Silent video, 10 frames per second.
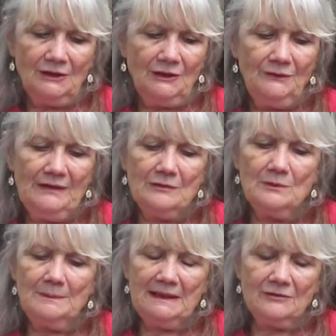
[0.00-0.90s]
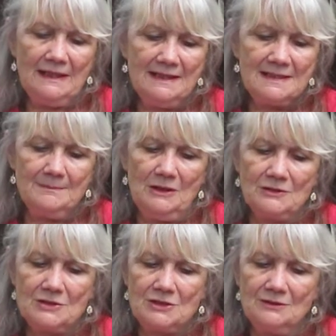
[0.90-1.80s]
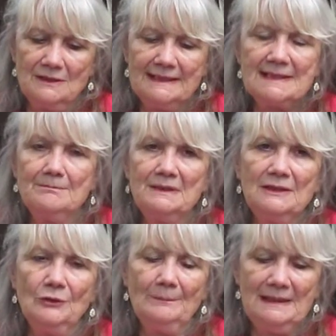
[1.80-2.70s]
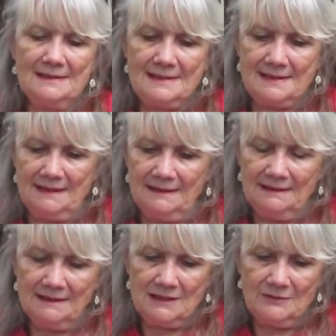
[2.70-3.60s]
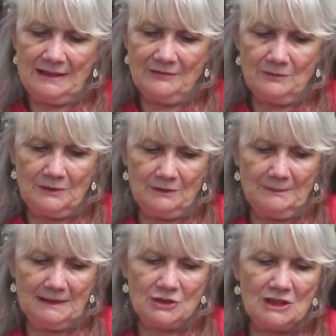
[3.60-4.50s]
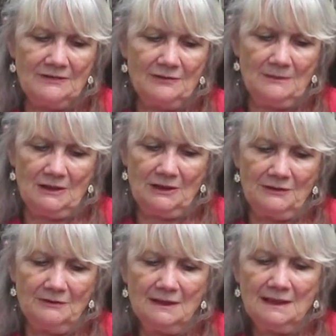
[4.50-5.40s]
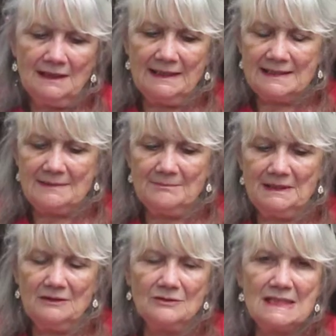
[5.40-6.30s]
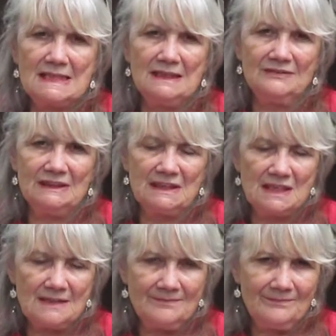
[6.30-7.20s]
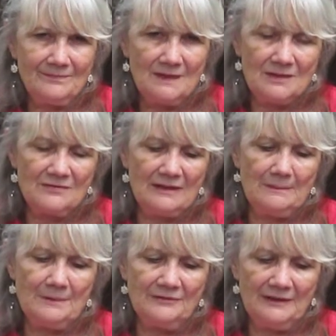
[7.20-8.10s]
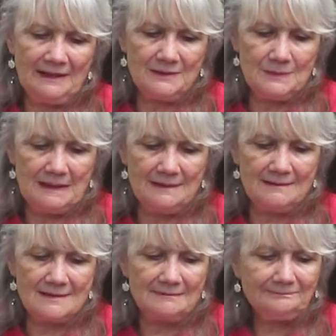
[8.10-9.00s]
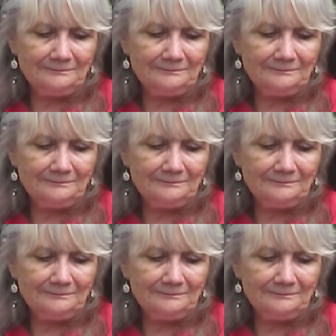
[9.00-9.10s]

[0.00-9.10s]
Whoever will be great amongst you, let him be your minister, and whoever will be chief among you, let him be your servant. Those are very profound words.